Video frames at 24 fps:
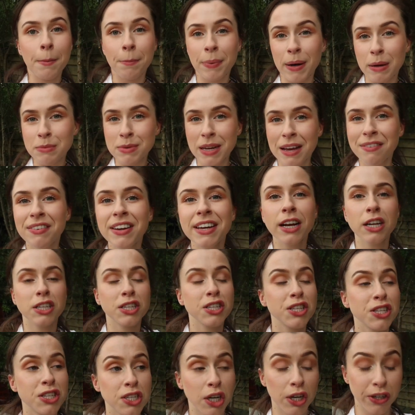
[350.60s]
But I'm definitely not
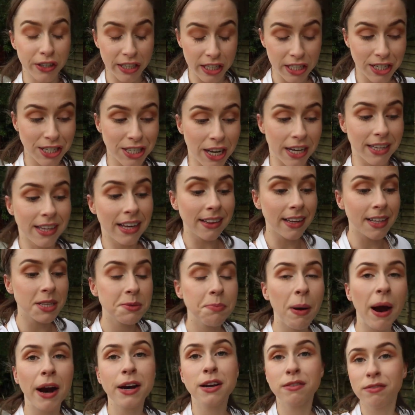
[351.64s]
discouraged. I think
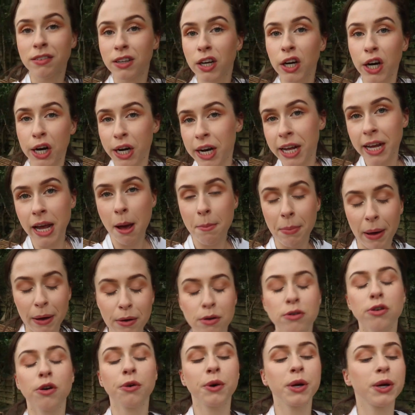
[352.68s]
that's part of learning
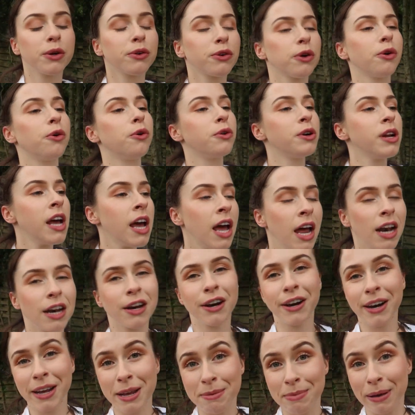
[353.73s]
about growing your own,
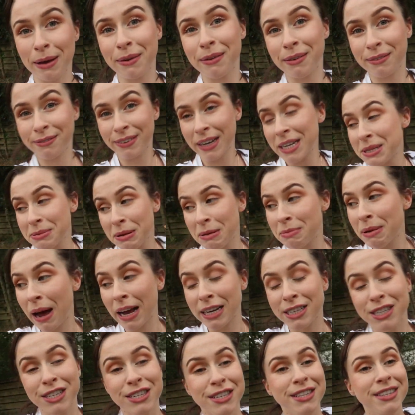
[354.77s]
learning about vegetable
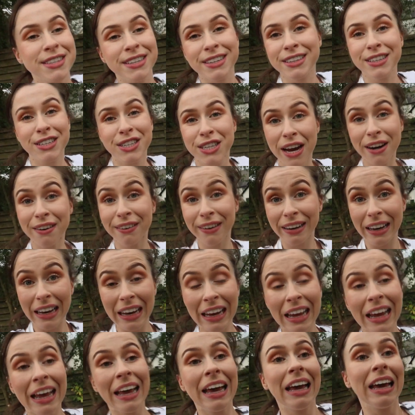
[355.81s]
patches in general.
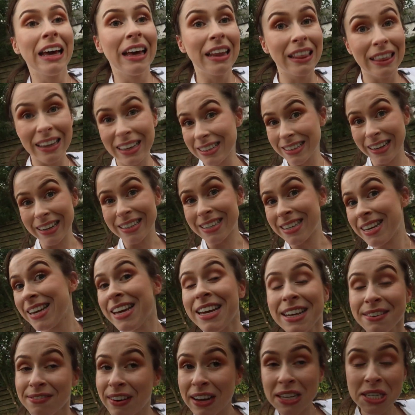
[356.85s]
Things like to
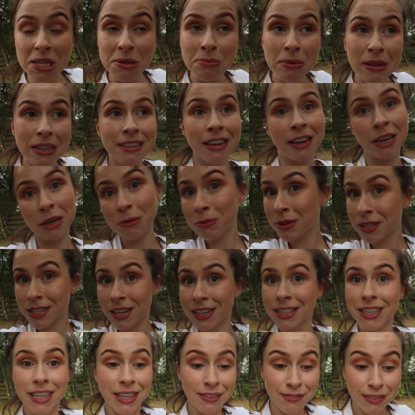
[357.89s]
eat vegetables, humans
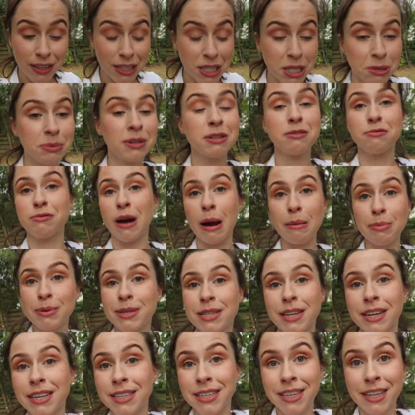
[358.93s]
like to eat vegetables,
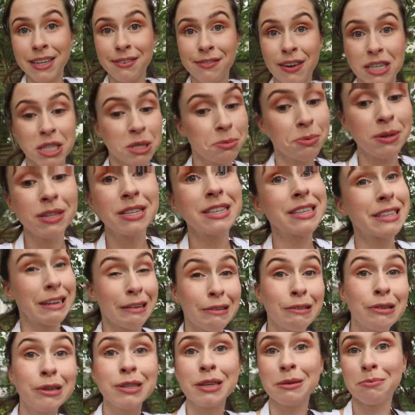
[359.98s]
rabbits like to eat vegetables,
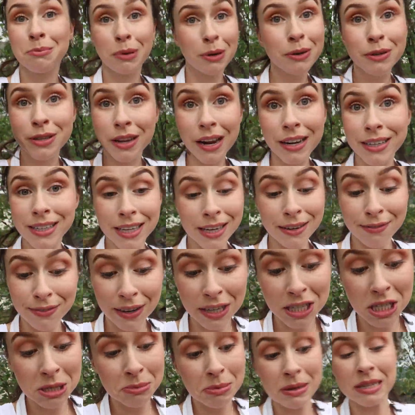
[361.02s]
slugs and bugs like to eat
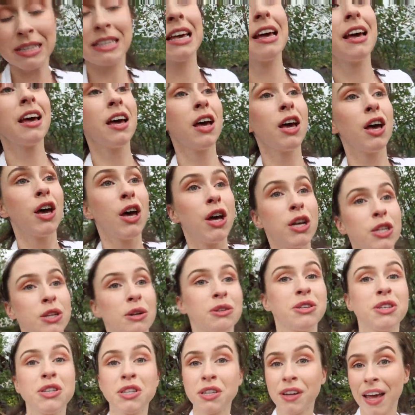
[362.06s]
vegetables. So
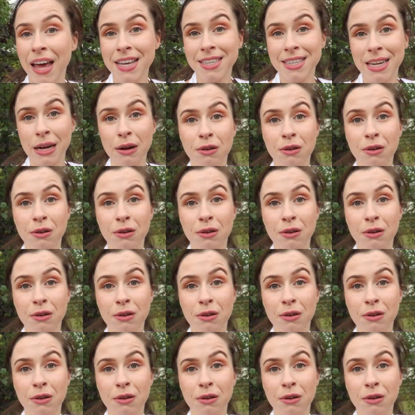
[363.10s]
it's just a case